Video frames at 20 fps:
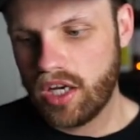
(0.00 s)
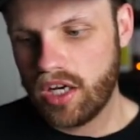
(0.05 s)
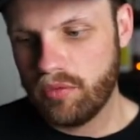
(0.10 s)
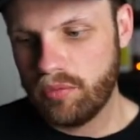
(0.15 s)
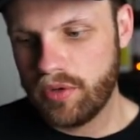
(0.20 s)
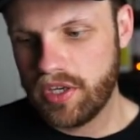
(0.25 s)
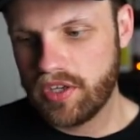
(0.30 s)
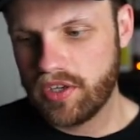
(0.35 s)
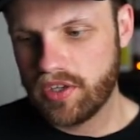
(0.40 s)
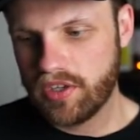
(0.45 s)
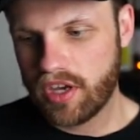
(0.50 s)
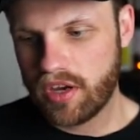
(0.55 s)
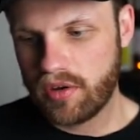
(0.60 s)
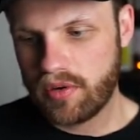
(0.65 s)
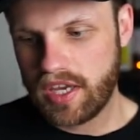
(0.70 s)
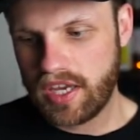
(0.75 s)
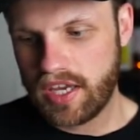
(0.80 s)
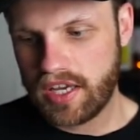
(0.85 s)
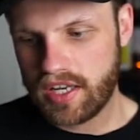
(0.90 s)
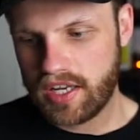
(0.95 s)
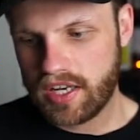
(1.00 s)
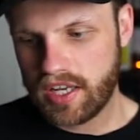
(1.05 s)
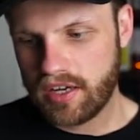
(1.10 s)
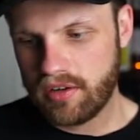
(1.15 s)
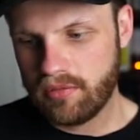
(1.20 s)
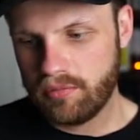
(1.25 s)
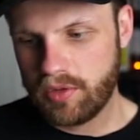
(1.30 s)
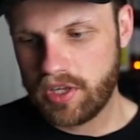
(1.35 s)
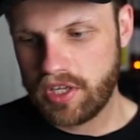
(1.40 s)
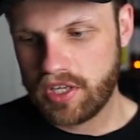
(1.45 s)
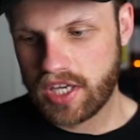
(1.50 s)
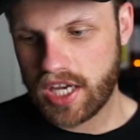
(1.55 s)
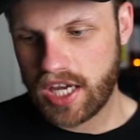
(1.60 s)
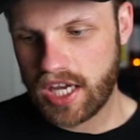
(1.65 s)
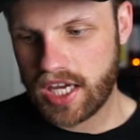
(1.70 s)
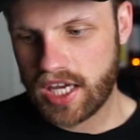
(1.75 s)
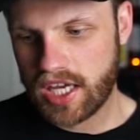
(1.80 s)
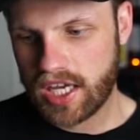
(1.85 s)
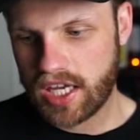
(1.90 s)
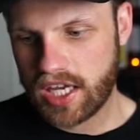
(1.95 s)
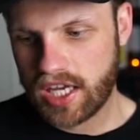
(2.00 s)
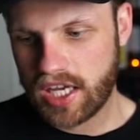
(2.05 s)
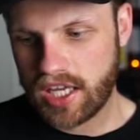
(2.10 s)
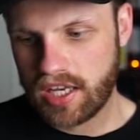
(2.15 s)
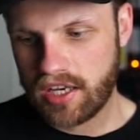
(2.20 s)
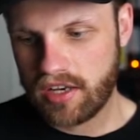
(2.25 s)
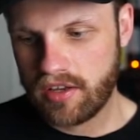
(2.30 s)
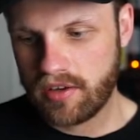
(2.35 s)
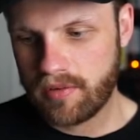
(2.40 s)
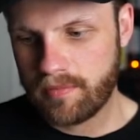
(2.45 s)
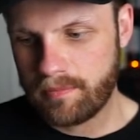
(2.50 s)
We can go in and we can